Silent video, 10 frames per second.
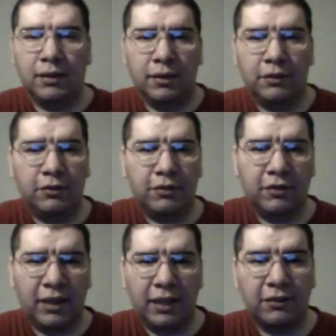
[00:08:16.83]
that you
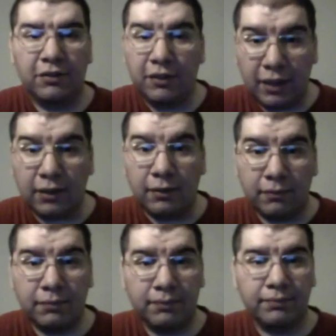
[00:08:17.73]
just can't stand.
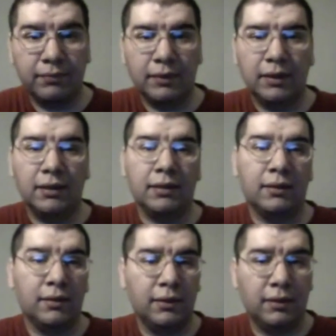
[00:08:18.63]
Yeah.
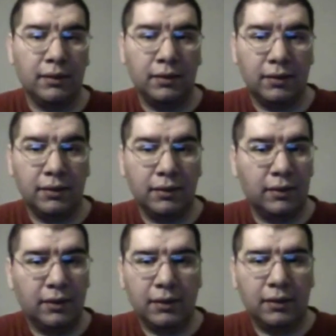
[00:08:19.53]

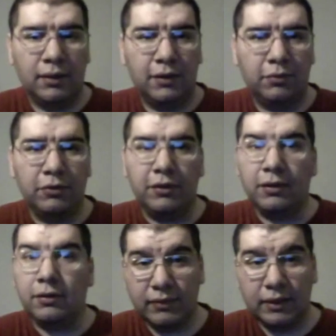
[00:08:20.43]
It's
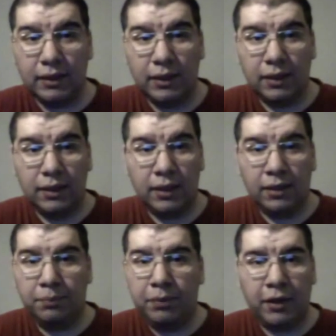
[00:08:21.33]
ridiculous. And
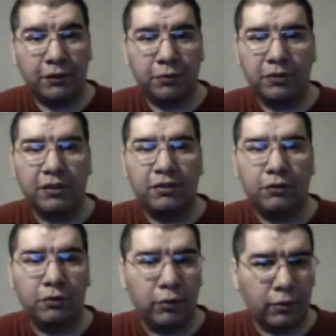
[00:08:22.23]
the boss was a
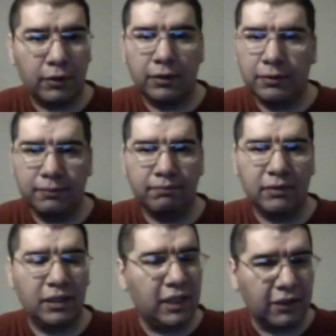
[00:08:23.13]
jerk.
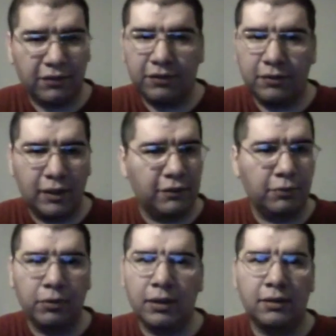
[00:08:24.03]
Yes, that's
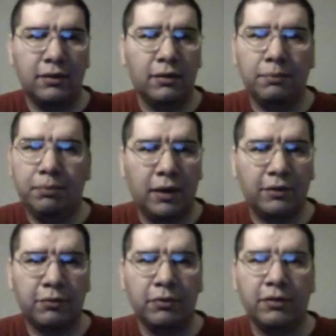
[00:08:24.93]
right. The
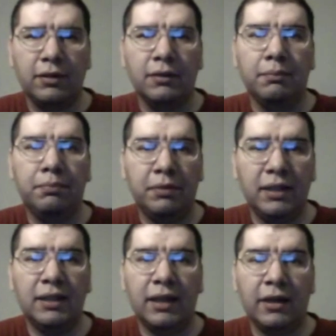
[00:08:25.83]
boss was a
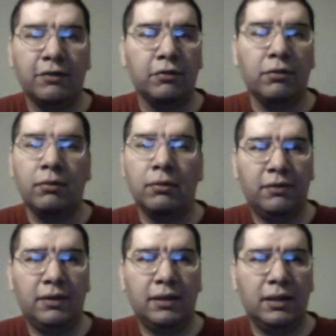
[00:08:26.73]
complete asshole.
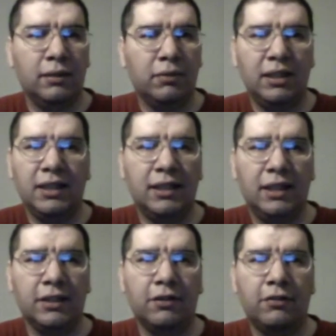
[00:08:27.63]
When he didn't
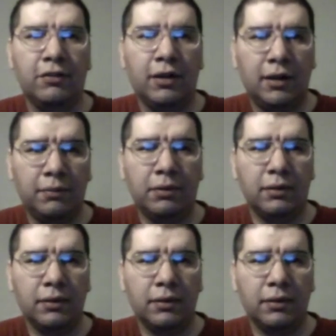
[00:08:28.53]
get the job